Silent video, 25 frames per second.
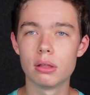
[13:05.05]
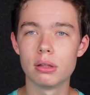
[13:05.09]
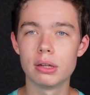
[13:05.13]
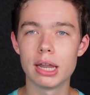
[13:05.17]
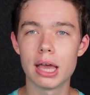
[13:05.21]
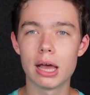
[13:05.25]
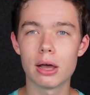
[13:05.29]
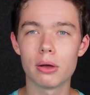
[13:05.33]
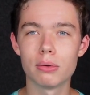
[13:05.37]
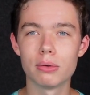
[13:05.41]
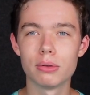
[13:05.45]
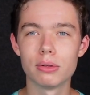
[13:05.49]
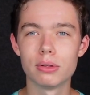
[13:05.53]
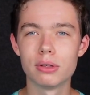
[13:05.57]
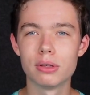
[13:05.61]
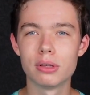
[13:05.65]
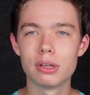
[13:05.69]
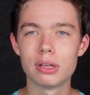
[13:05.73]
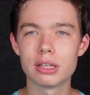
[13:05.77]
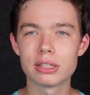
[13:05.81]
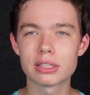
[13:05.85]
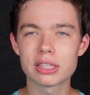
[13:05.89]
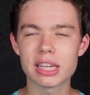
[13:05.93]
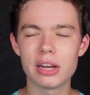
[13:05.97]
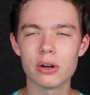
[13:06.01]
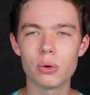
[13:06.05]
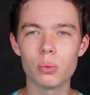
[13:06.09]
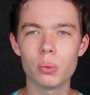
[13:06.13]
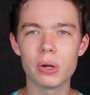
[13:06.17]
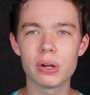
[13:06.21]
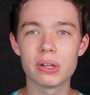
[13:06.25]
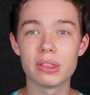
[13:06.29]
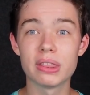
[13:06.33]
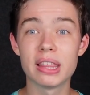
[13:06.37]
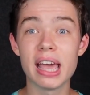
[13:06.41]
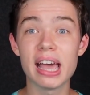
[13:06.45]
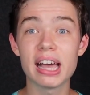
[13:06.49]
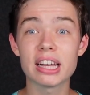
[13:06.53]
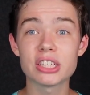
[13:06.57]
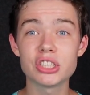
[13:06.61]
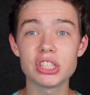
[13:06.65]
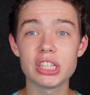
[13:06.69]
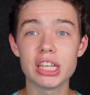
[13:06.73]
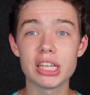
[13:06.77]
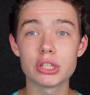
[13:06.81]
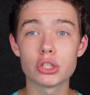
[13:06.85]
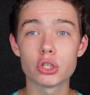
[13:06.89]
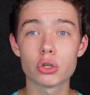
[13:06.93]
Now, it's kind of weird. They actually get